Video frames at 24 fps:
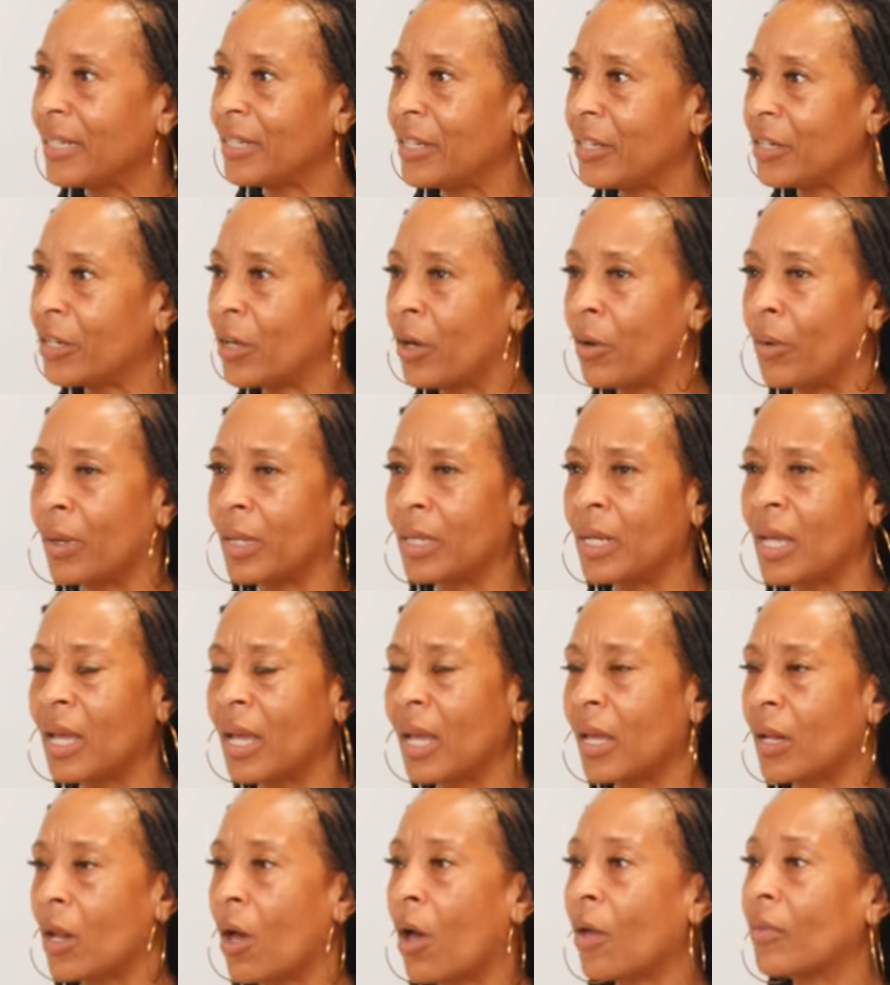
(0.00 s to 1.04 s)
you know,
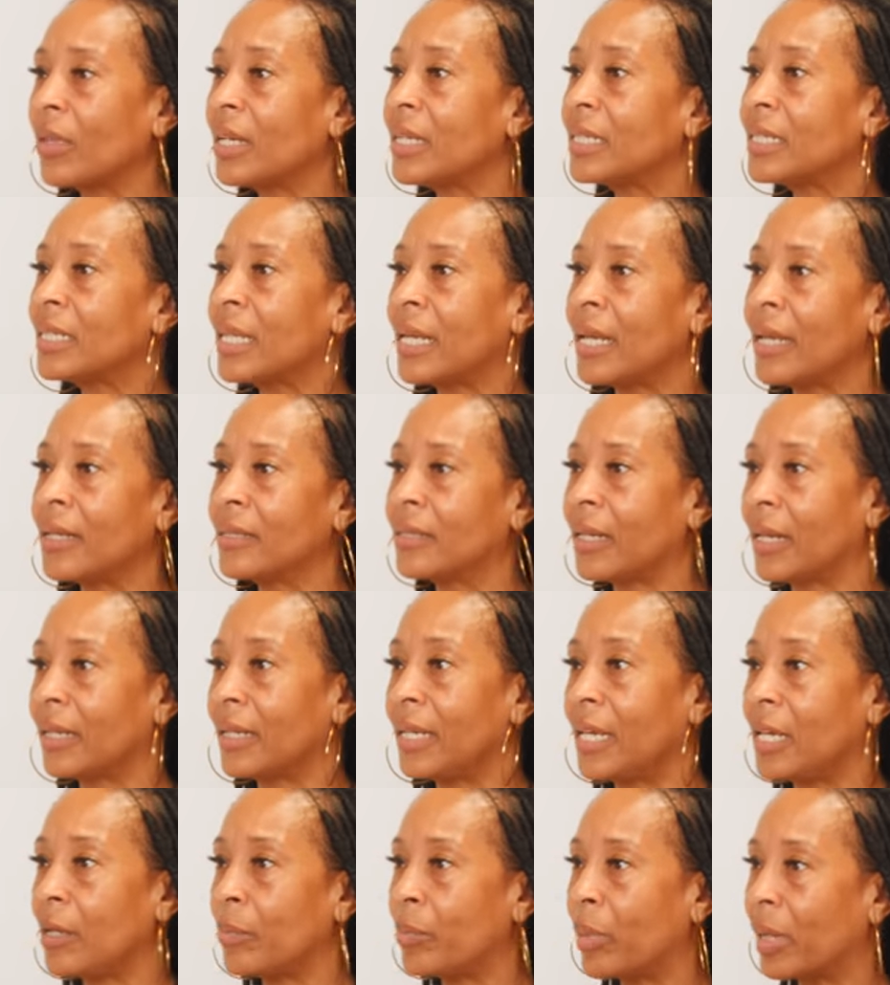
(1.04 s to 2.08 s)
and all these things that
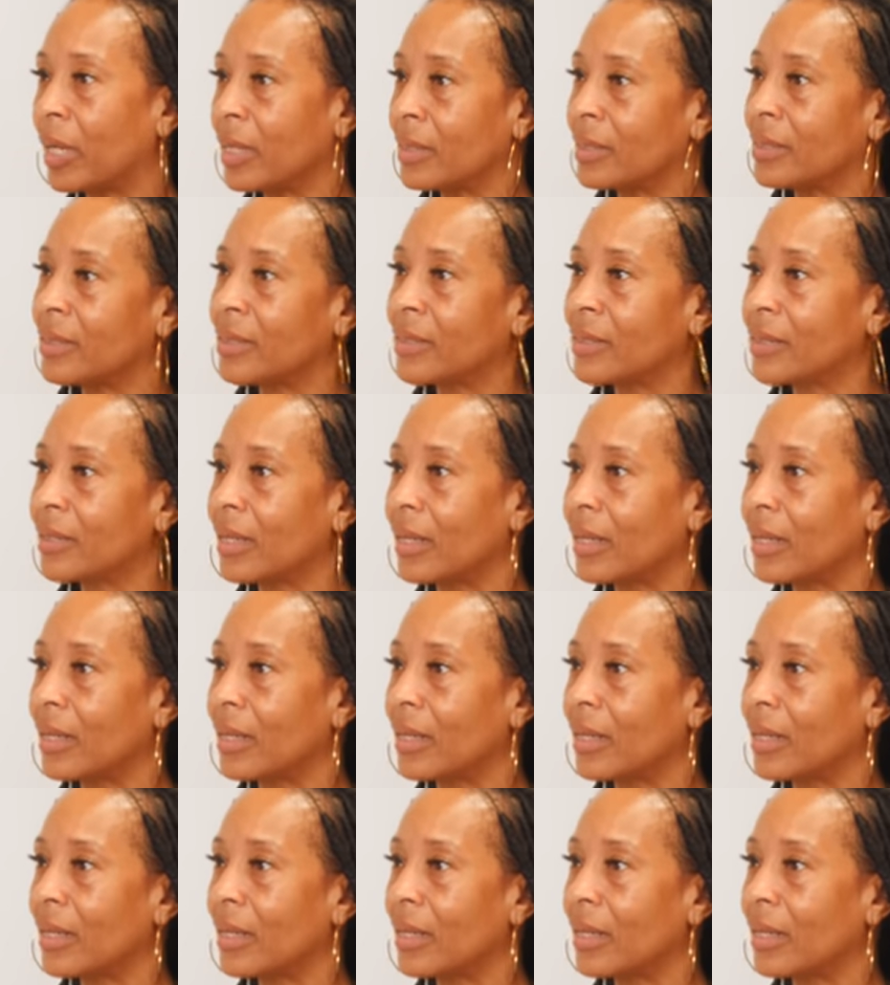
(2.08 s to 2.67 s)
keep us